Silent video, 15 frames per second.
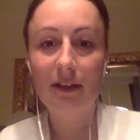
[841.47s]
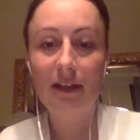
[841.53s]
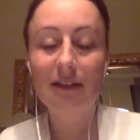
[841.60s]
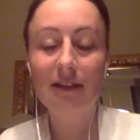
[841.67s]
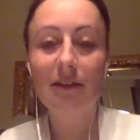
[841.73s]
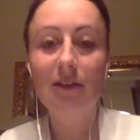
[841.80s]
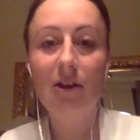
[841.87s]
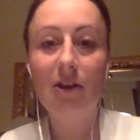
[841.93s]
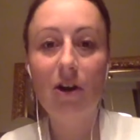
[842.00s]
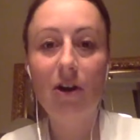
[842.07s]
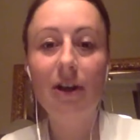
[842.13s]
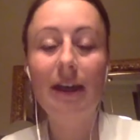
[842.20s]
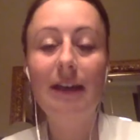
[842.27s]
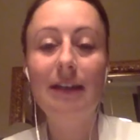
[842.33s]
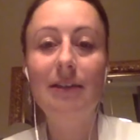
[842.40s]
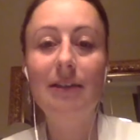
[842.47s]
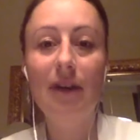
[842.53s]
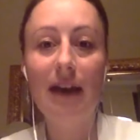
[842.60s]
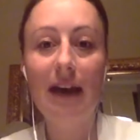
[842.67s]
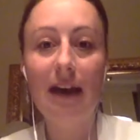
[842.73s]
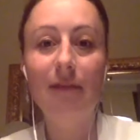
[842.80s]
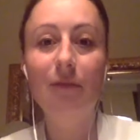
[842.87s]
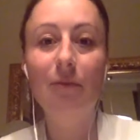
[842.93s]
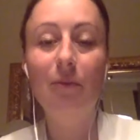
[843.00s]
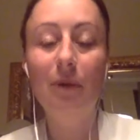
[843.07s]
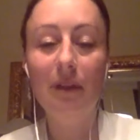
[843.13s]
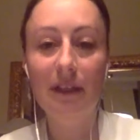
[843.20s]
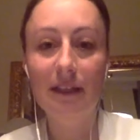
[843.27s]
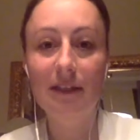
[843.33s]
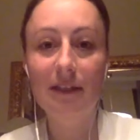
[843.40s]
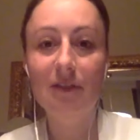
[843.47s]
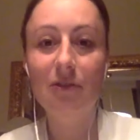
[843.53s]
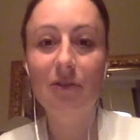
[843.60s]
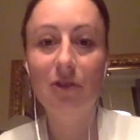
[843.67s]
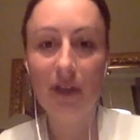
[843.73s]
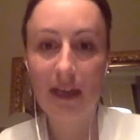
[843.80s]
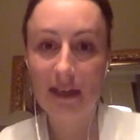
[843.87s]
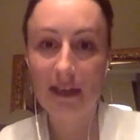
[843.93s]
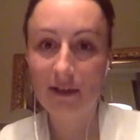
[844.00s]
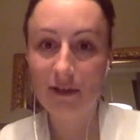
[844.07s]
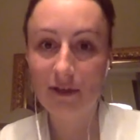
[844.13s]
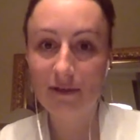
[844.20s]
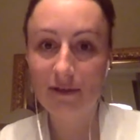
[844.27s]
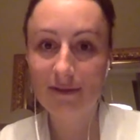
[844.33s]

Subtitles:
as long as you have a willingness to change.